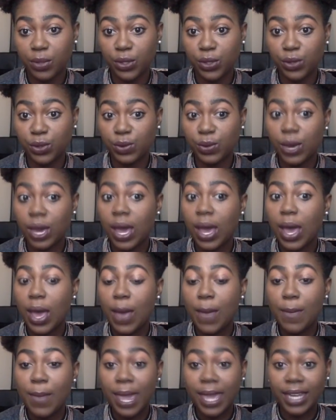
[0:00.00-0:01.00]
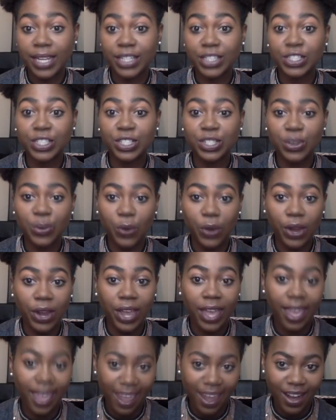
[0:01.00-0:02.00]
you manage your
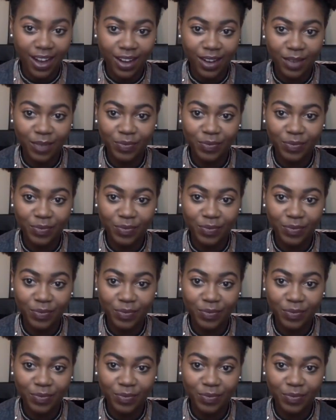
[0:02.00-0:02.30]
hair.